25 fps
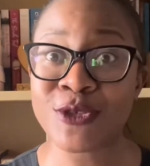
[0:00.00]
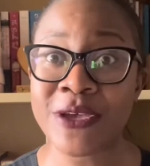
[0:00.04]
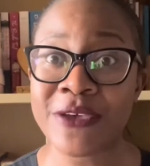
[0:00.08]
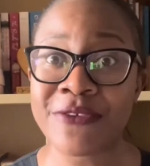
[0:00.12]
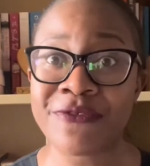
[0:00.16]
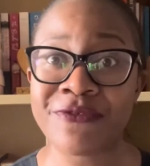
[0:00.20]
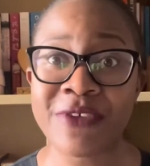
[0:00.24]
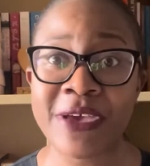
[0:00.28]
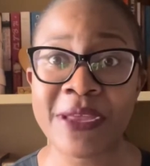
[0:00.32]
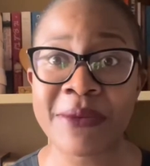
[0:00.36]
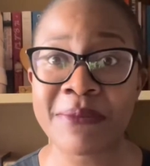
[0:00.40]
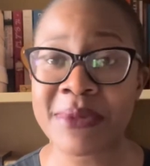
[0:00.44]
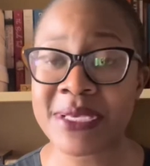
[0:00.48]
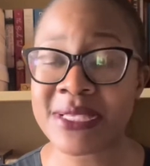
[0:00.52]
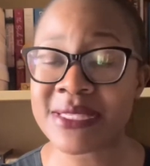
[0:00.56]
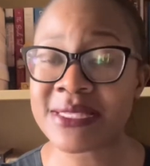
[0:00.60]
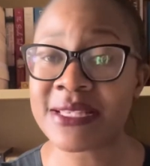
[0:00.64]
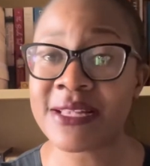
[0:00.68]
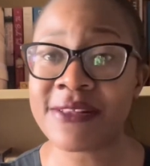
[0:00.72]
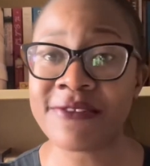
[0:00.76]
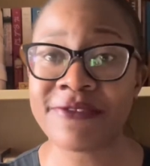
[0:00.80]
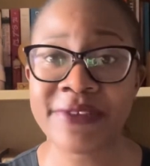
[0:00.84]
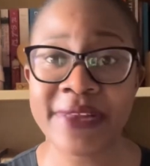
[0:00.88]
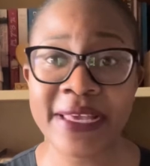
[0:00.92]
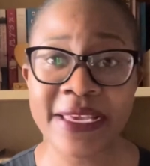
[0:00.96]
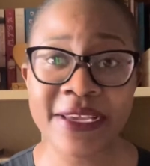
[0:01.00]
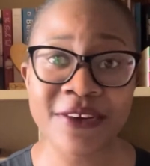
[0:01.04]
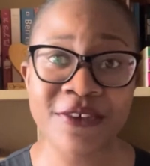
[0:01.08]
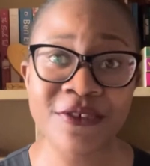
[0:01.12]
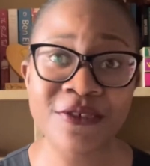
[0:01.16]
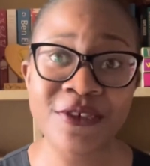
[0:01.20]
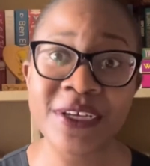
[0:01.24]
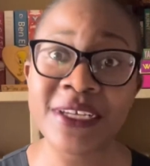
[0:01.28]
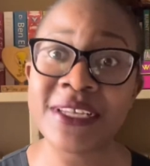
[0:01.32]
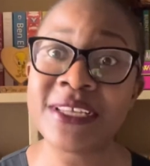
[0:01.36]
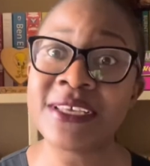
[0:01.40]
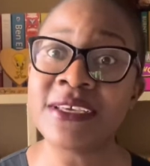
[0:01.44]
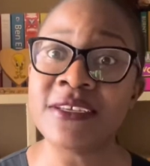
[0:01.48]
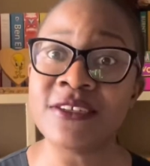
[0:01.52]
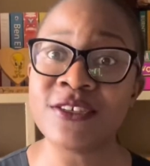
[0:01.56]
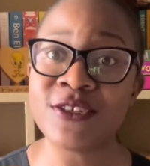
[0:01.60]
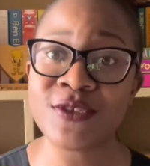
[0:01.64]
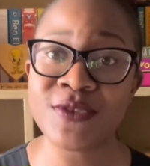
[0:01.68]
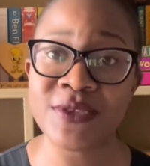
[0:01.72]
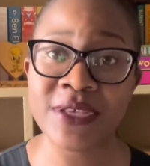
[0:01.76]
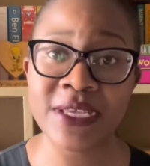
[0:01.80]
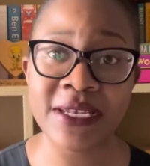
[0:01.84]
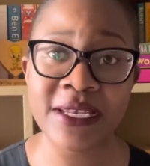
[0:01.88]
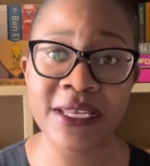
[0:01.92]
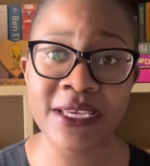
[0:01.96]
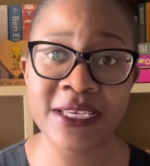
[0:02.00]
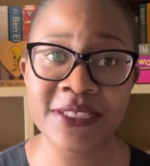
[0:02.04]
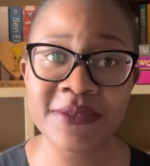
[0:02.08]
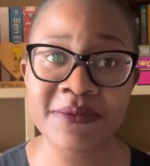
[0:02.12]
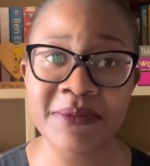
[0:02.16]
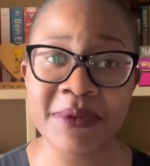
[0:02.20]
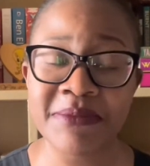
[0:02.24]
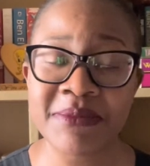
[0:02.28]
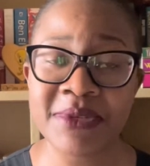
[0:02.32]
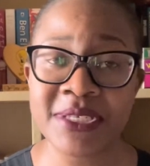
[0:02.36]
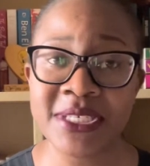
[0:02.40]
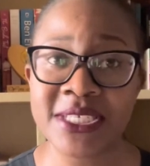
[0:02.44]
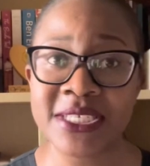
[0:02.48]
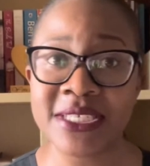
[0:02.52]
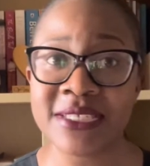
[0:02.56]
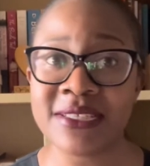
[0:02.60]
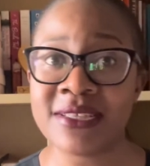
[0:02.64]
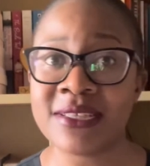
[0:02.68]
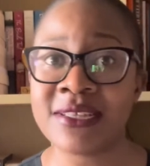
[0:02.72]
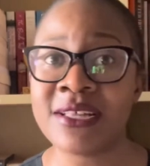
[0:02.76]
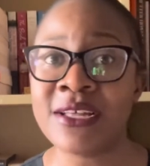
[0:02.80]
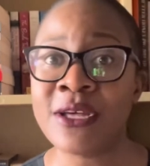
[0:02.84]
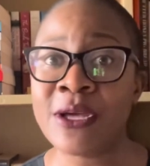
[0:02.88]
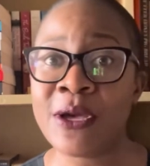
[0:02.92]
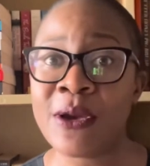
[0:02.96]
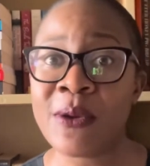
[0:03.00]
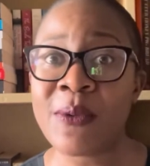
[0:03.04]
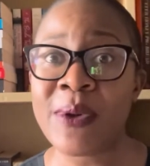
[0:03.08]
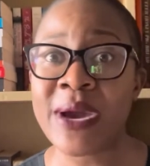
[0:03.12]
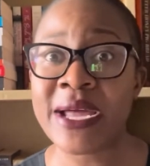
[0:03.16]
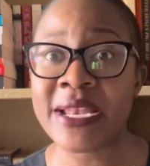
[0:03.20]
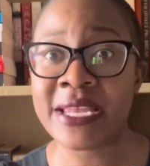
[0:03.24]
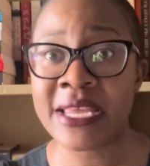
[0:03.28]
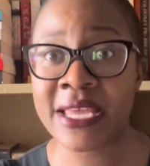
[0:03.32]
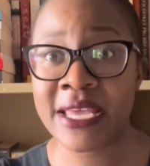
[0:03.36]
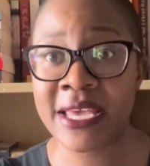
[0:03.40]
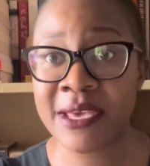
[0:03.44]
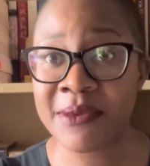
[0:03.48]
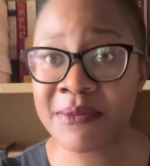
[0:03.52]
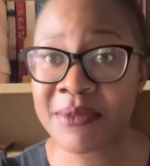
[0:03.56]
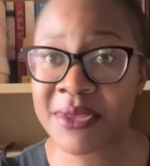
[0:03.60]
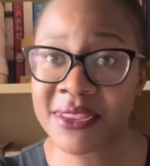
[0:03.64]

find myself like reading into the night, maybe till 1 a.m.